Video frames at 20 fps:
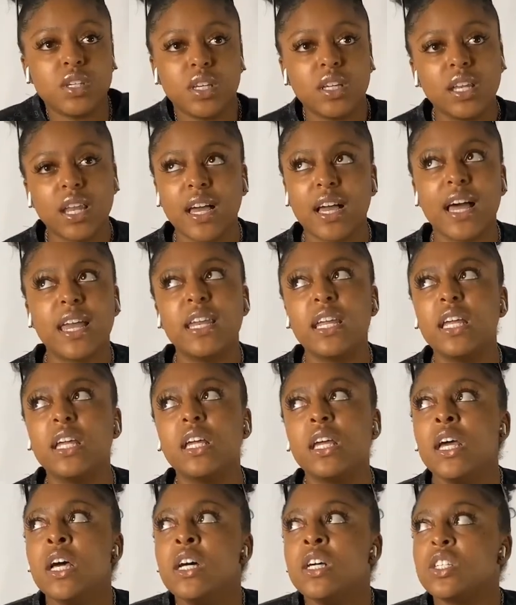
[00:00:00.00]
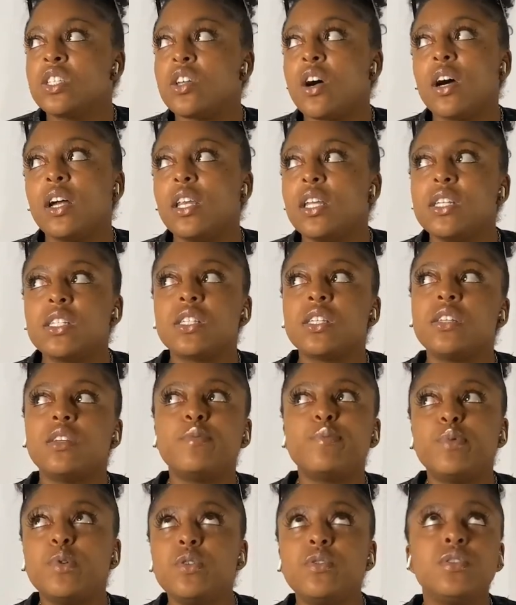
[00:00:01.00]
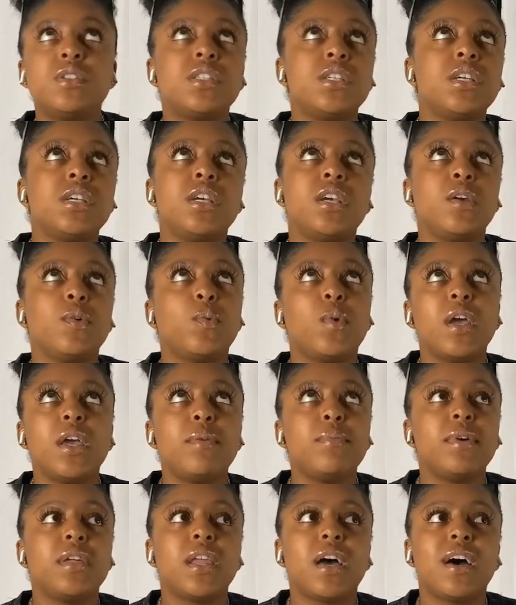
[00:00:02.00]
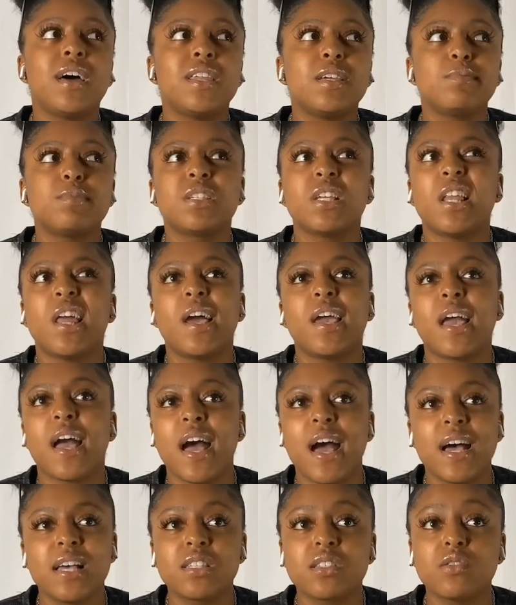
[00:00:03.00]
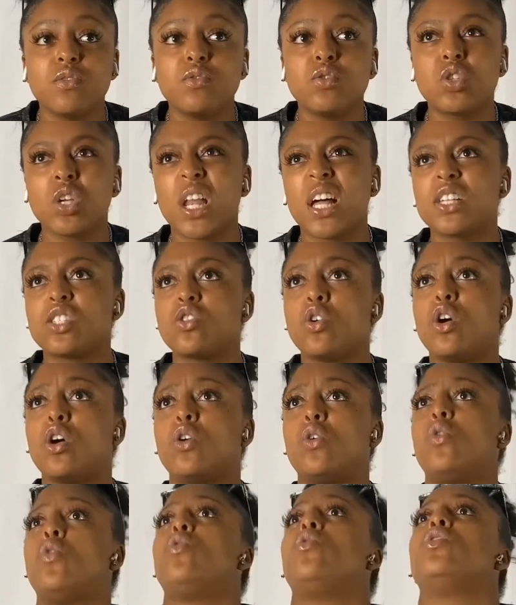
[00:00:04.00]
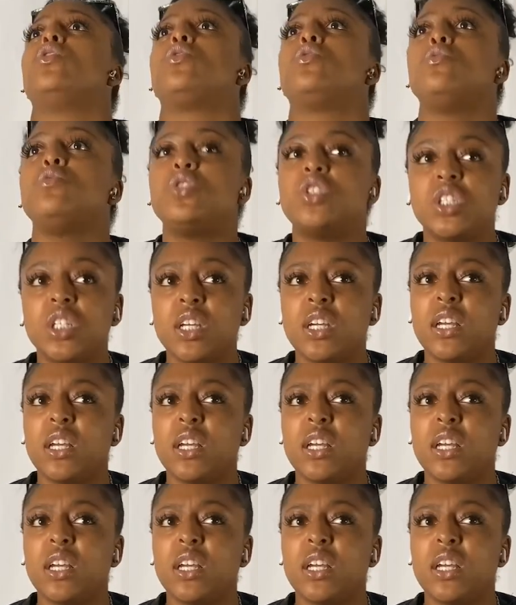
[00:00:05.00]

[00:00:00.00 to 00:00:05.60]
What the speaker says: Like I didn't start listening to Boosie and Webb and all them to like high school till I started going through shit.